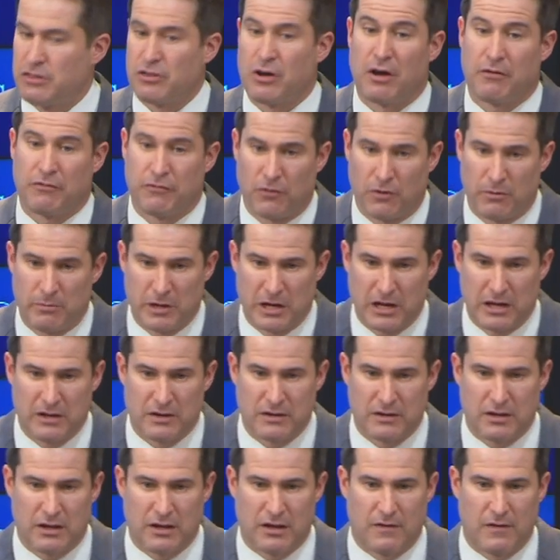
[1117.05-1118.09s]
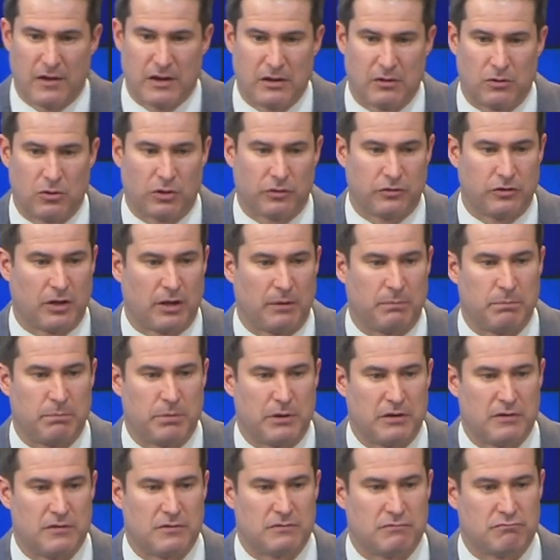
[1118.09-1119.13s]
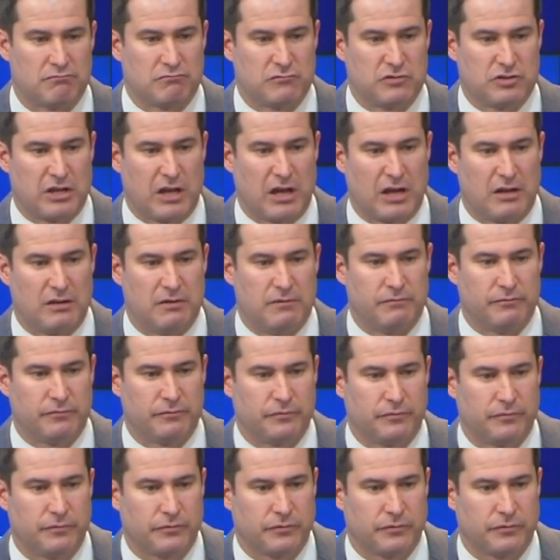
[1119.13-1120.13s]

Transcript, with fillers: He thought for a minute and then he looked up and said,